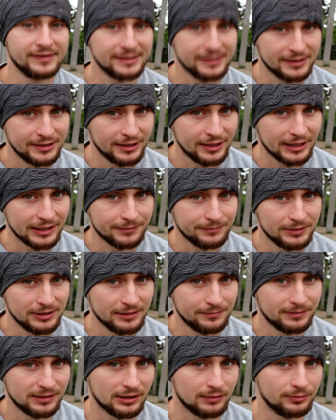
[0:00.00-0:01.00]
physically like
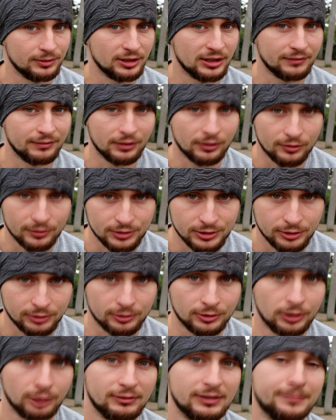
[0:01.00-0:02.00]
me, probably have
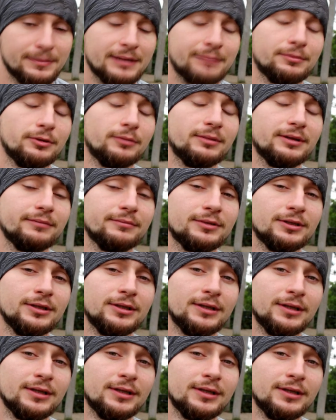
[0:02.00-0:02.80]
also lower back problem,